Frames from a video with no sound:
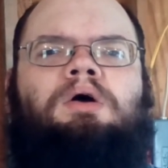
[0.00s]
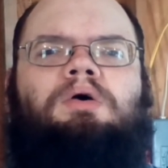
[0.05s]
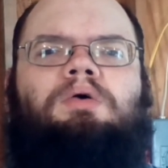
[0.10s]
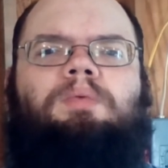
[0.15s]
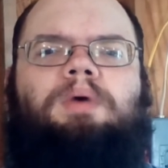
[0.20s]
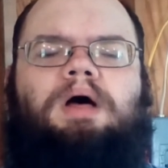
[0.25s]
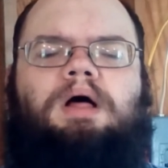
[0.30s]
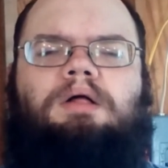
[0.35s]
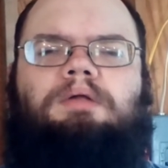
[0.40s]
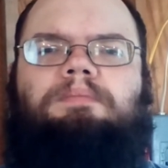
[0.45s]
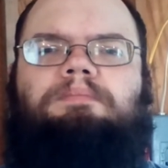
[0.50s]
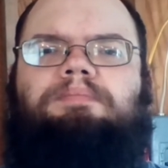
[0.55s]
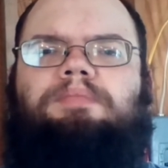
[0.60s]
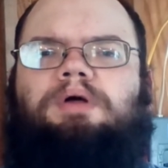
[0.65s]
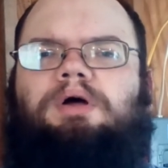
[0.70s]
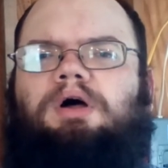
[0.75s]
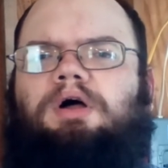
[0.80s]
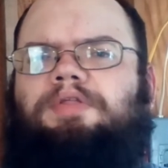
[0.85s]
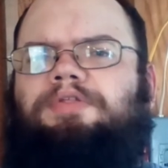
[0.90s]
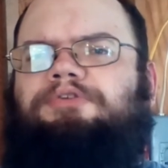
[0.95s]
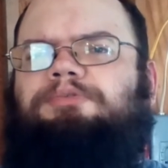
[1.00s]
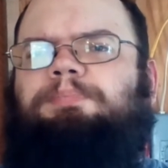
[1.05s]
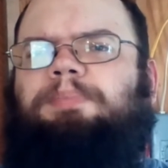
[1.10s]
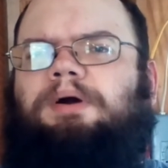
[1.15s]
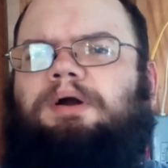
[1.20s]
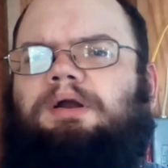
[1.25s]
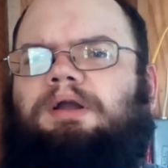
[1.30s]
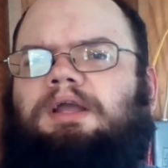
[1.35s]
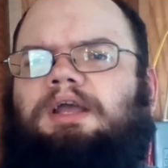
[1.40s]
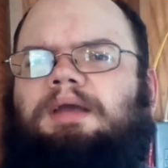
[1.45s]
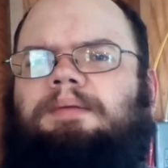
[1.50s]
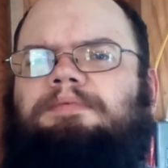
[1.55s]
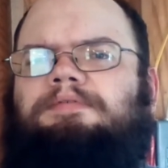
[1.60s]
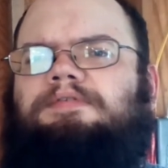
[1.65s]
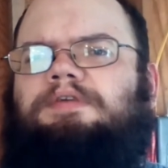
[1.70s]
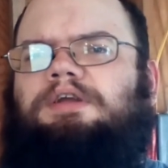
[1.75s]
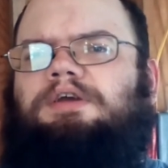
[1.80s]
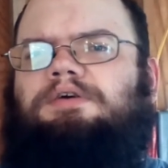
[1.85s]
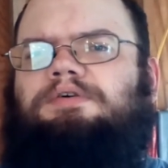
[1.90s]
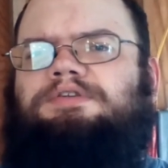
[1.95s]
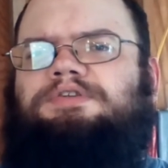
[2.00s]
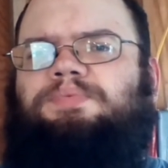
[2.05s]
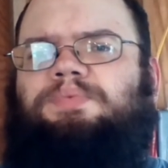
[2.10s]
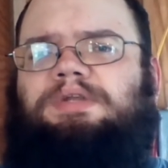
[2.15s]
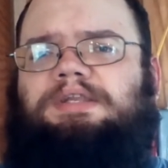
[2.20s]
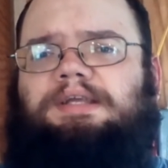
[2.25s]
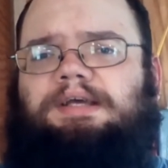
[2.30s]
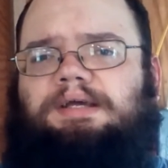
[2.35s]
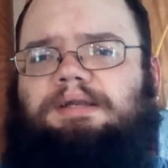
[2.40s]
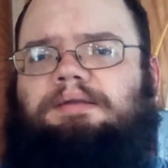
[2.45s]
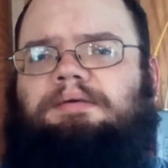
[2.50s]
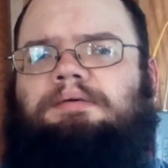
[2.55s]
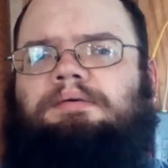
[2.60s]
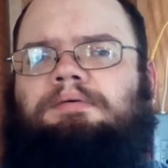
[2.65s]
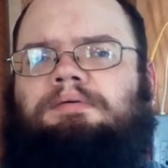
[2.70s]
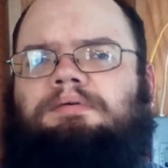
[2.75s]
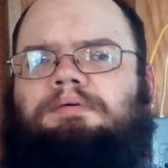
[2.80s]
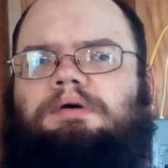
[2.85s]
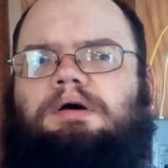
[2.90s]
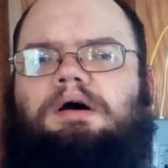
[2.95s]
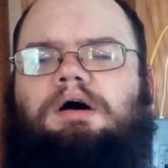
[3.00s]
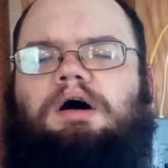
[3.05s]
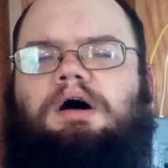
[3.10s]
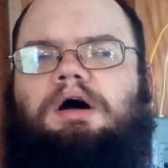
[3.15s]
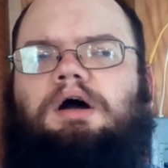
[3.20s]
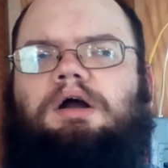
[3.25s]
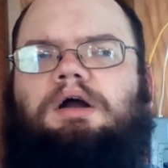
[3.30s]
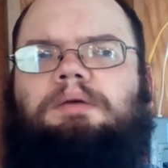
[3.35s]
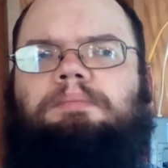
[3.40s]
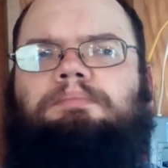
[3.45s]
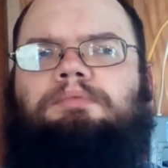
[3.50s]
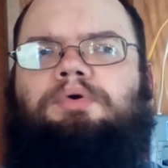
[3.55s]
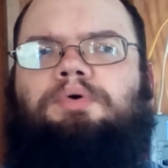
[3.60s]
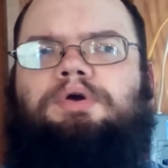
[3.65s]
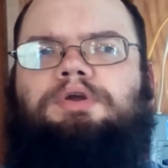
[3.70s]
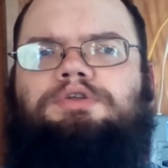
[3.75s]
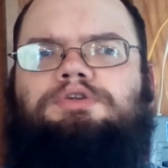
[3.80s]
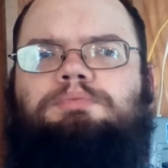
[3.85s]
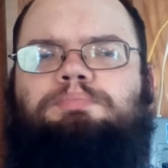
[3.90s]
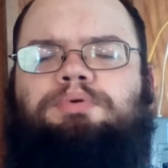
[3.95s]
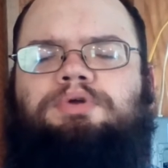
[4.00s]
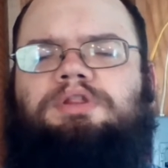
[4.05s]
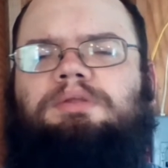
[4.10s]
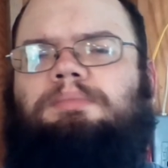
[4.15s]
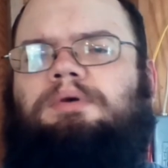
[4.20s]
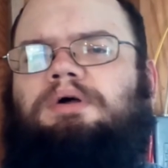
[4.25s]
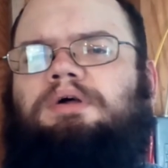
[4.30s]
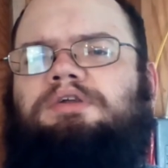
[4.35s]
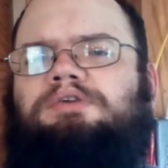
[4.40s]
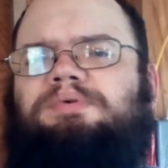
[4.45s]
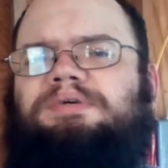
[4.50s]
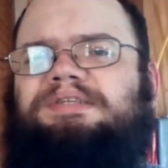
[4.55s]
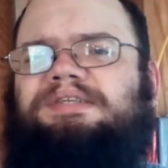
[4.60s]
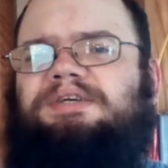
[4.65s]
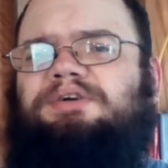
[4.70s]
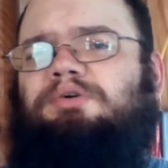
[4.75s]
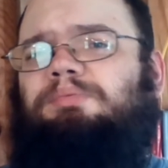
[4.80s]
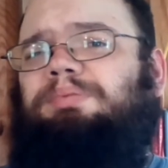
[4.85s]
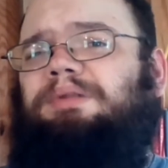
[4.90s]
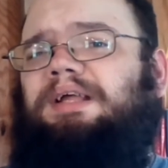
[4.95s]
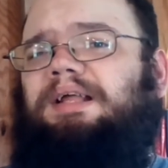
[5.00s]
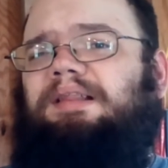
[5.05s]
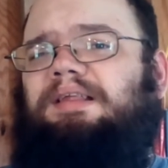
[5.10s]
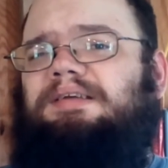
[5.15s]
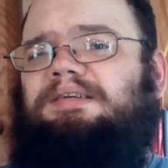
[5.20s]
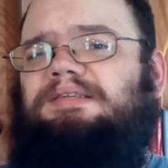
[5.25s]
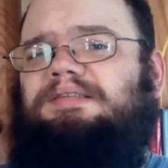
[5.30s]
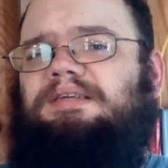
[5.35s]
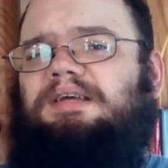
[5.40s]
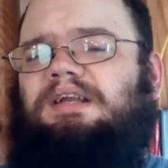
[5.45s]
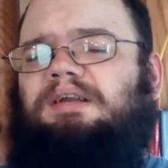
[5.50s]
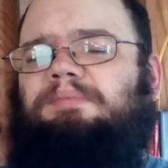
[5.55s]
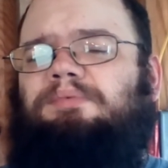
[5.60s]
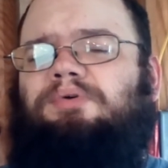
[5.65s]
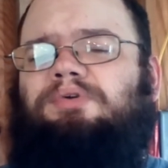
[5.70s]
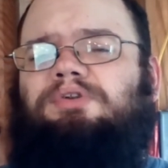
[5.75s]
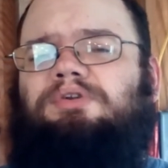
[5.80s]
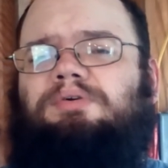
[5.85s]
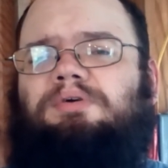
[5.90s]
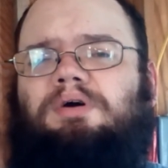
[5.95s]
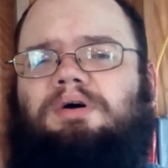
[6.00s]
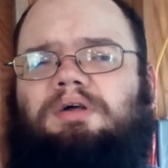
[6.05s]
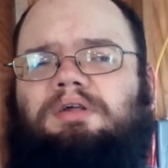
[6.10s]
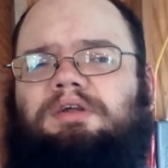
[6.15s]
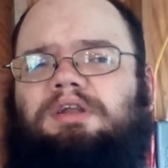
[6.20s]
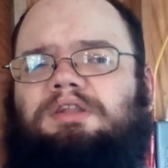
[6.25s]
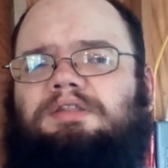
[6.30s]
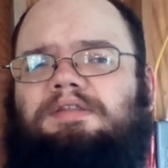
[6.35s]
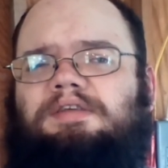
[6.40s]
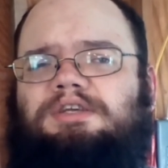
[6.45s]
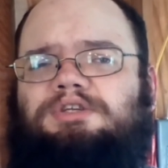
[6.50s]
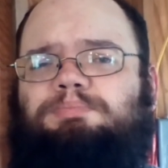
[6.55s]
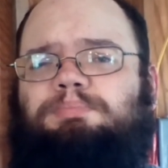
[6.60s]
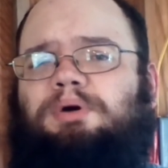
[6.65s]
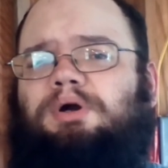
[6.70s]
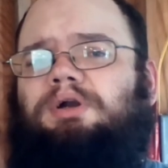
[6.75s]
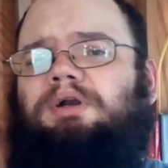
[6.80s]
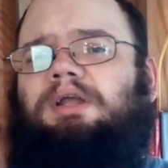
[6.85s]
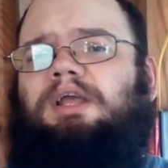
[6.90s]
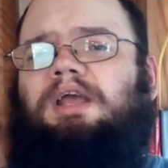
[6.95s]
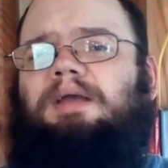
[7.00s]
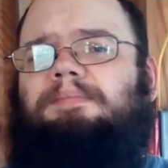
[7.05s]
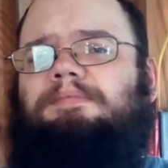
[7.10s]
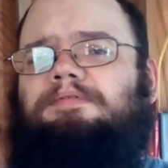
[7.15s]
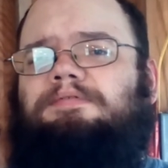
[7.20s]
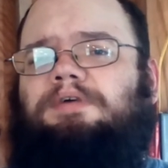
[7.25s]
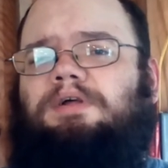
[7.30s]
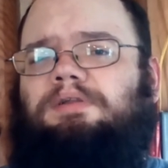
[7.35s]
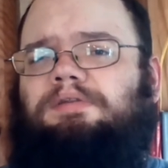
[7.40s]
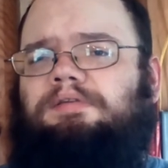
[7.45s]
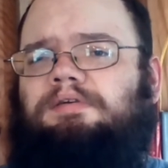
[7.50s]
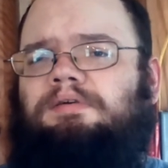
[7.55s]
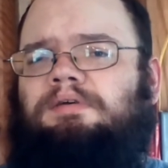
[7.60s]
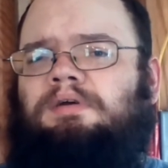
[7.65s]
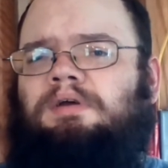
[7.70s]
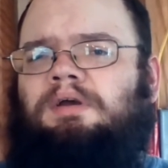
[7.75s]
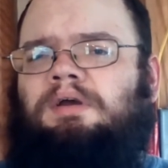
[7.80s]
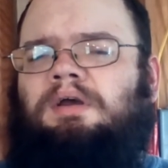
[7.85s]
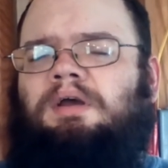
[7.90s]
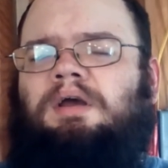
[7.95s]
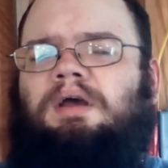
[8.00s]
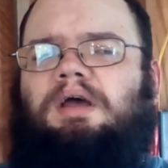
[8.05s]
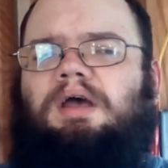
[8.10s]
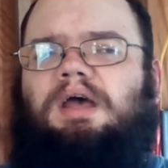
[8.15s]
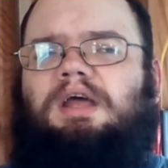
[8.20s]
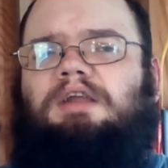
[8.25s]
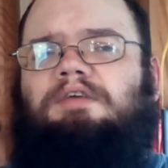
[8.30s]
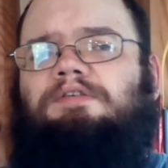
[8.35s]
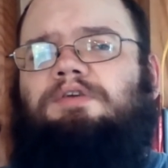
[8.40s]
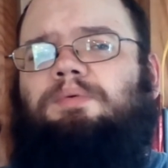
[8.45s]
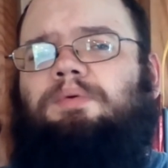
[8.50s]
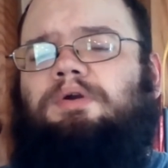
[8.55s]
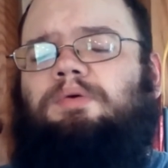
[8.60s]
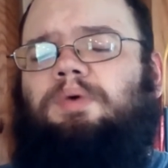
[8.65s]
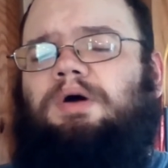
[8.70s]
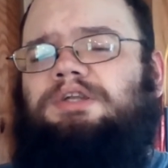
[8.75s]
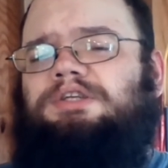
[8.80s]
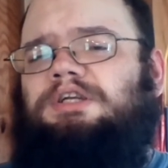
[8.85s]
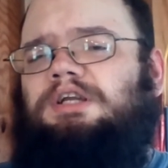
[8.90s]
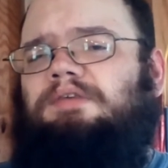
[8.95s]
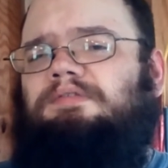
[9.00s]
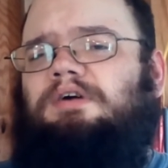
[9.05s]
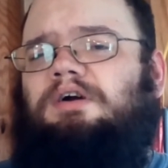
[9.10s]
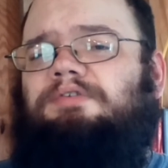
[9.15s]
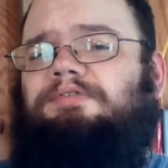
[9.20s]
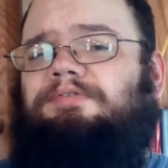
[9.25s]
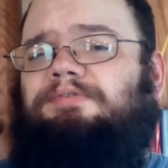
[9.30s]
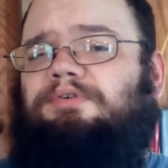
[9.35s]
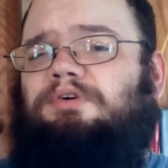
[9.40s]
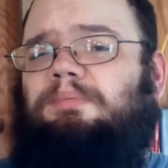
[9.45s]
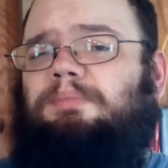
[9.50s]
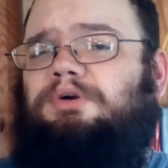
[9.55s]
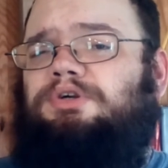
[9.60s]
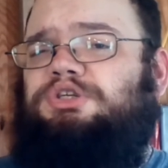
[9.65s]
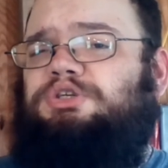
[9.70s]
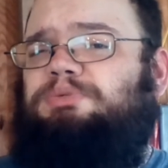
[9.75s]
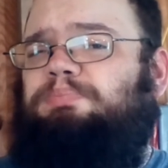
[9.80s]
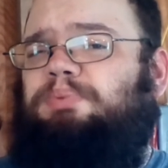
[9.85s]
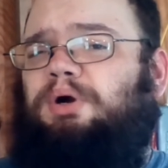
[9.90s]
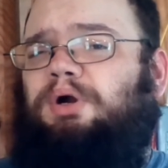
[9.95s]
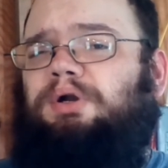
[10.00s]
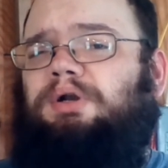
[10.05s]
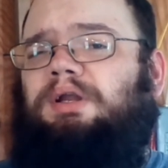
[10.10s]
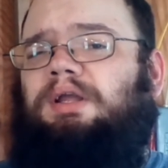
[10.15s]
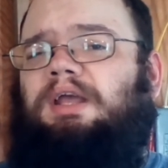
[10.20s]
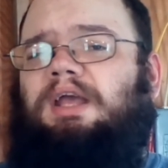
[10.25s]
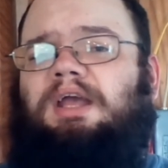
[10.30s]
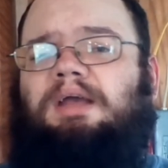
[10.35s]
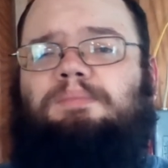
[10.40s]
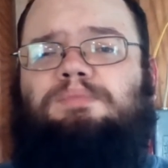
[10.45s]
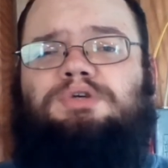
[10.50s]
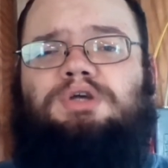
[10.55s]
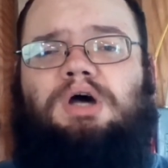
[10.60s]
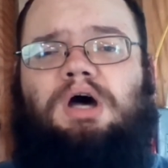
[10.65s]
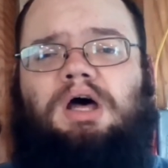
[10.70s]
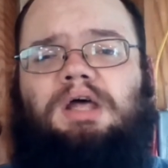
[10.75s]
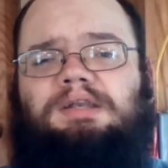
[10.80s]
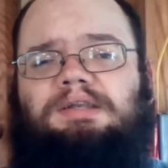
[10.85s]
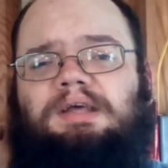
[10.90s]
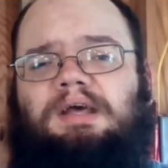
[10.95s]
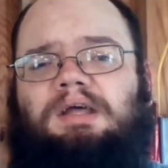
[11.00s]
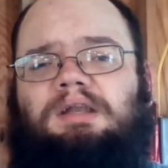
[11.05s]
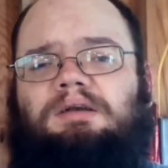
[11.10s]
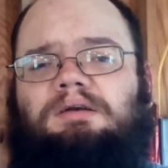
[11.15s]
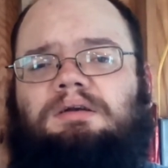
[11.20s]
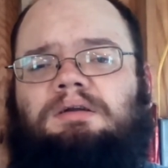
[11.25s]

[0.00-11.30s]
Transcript: Well, all the Spartan Games videos that we did, I'm going to put them all into a single playlist, and I'm going to call it the Spartan Games Vault. And if you want to watch any of our former Spartan Games content,